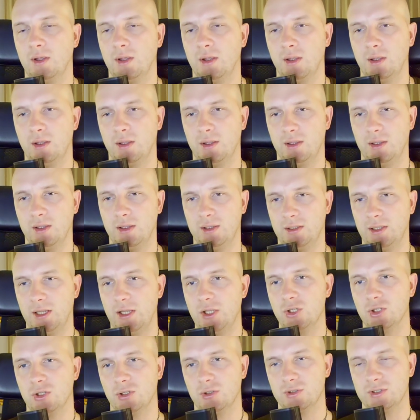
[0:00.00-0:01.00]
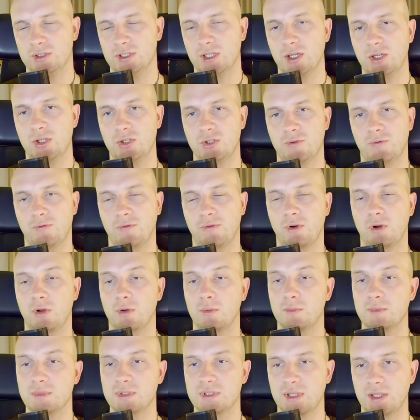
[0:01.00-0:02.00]
natural search
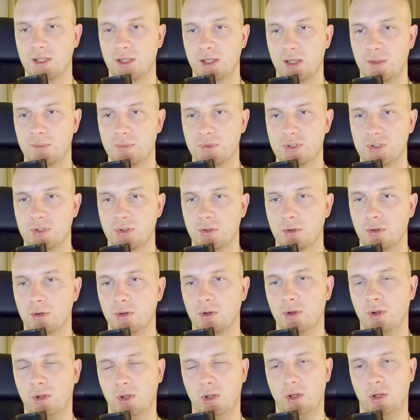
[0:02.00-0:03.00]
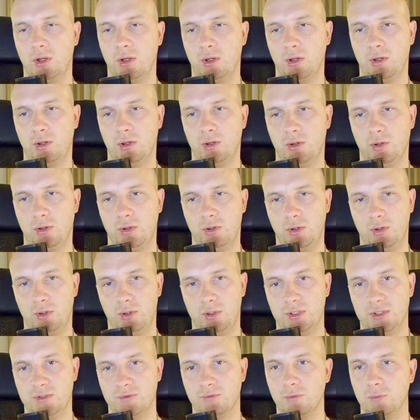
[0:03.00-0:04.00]
from the App Store,
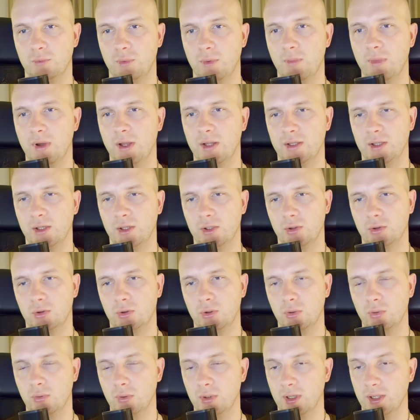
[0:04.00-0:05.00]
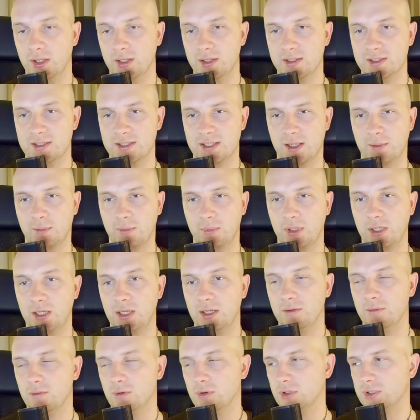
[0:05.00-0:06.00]
it would be better to add some
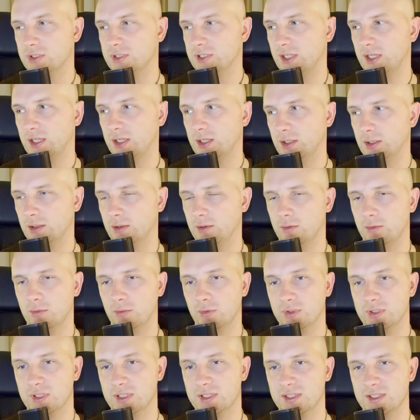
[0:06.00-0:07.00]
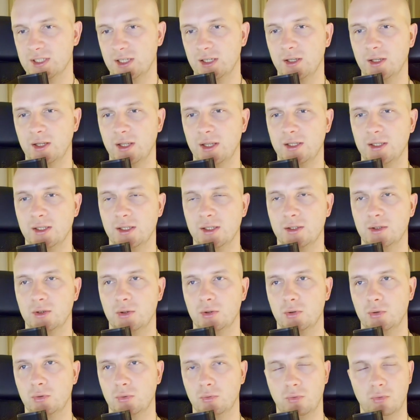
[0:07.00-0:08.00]
keywords here what is related
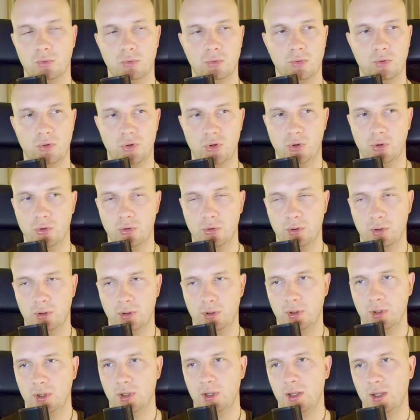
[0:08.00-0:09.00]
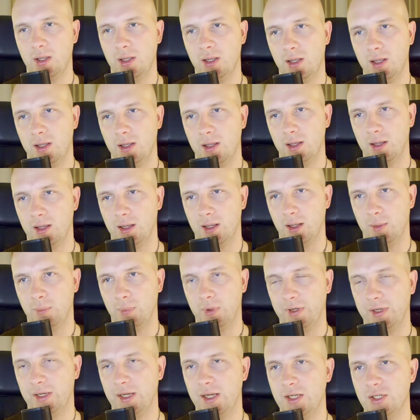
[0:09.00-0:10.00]
to your
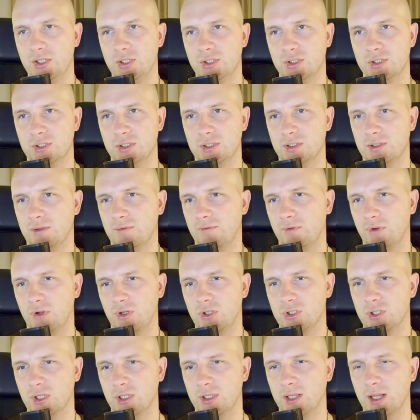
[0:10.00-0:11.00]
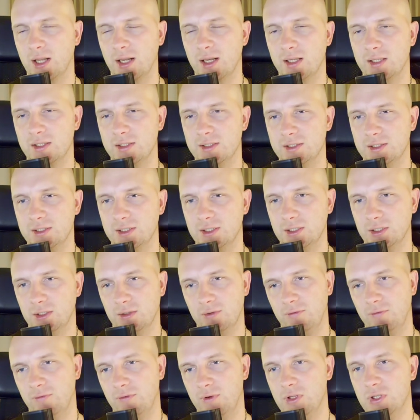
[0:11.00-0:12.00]
application,
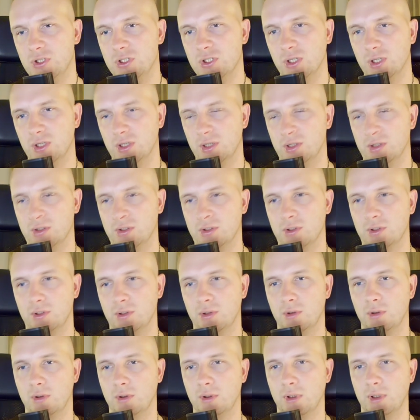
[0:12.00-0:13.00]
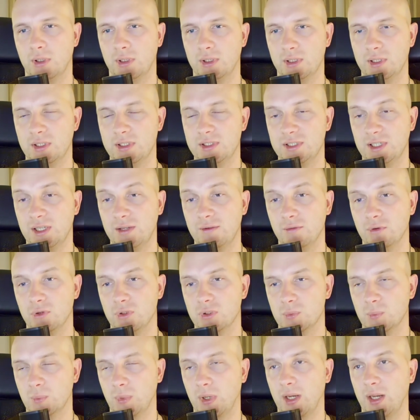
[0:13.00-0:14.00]
functionality, features, and this
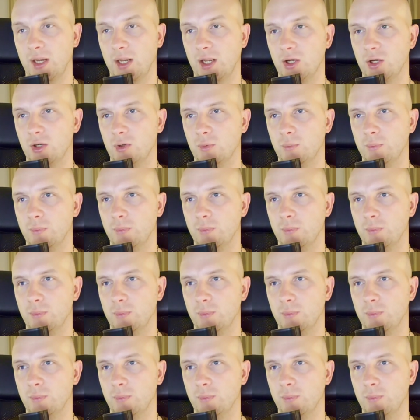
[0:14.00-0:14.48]
keyword may help